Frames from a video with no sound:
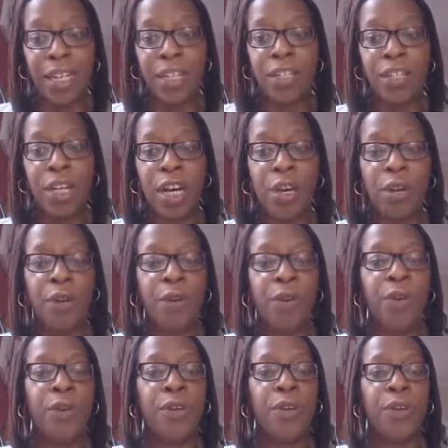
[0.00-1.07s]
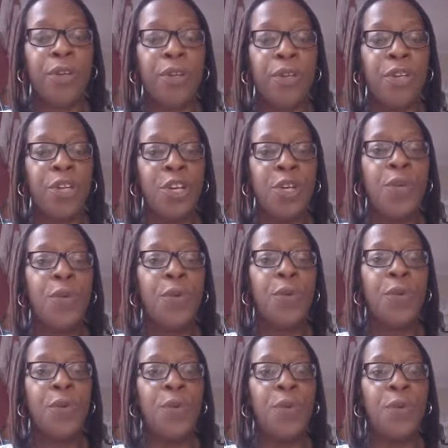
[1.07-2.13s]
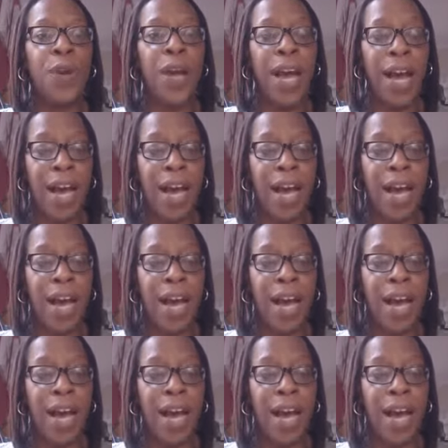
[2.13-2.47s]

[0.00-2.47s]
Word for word: So you